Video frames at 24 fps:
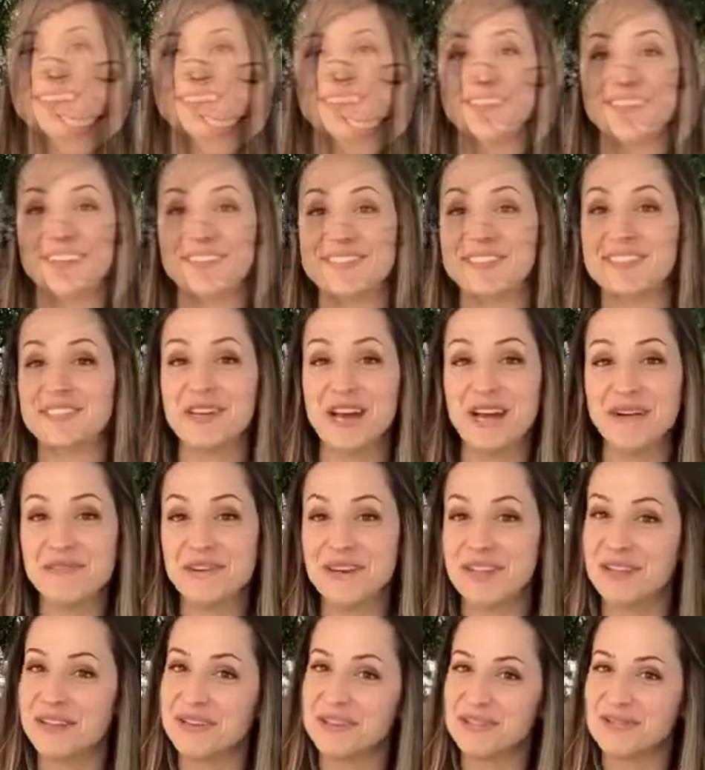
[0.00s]
You'll have to try one
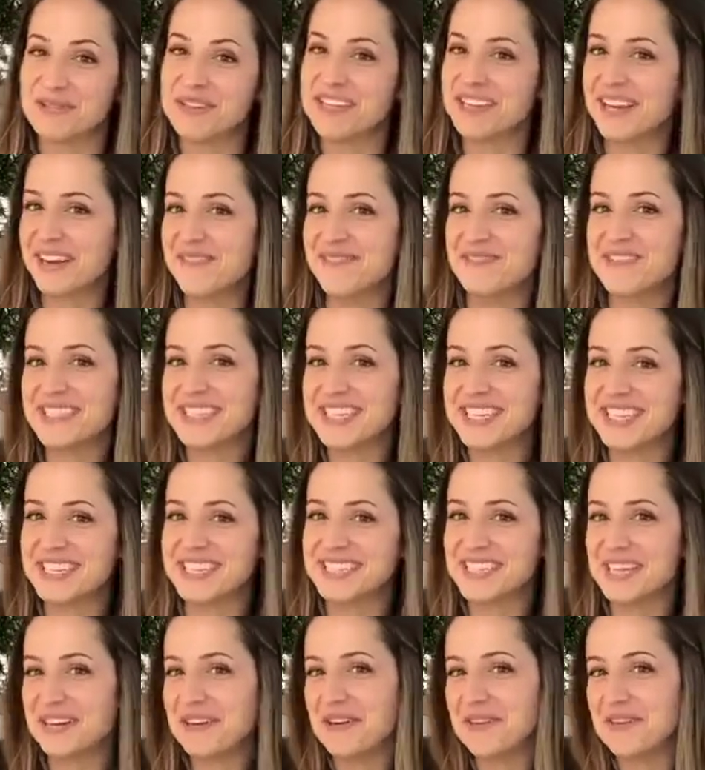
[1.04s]
of those when you come visit
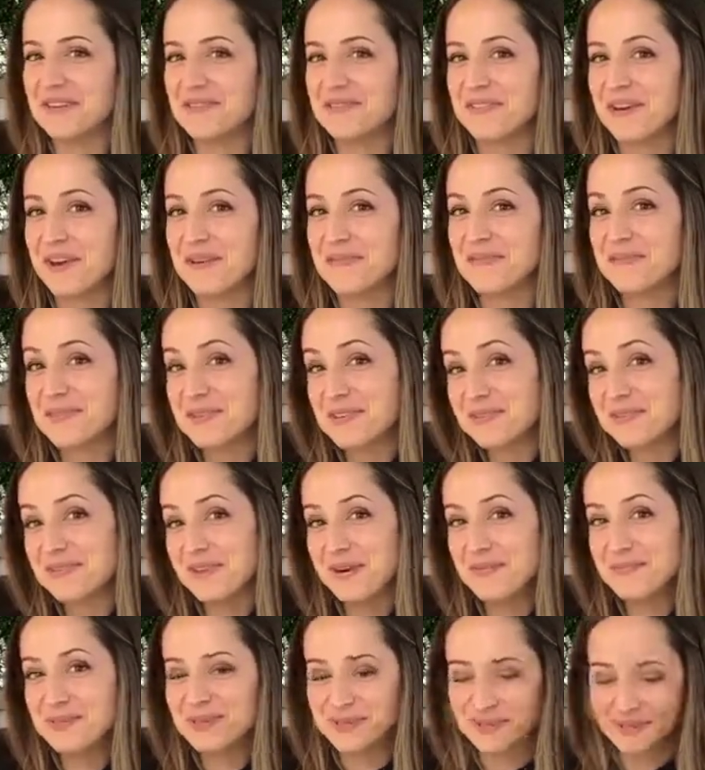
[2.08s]
us here on the farm for a
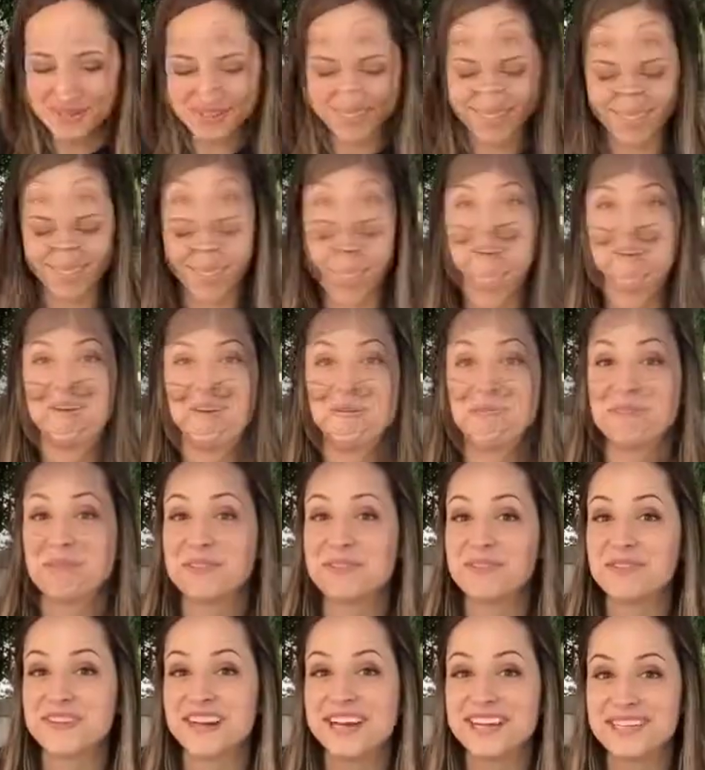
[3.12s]
farm tour.
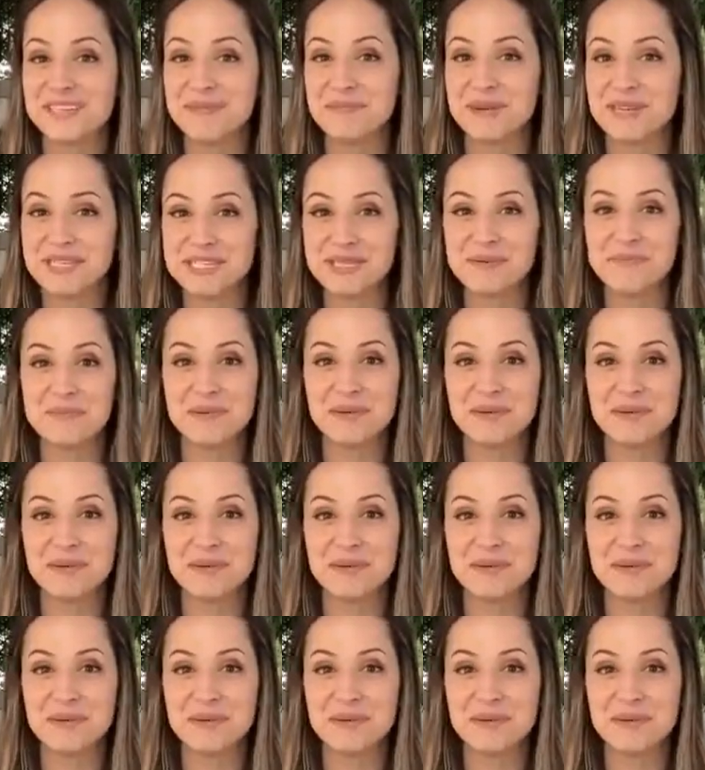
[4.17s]
Almost forgot to mention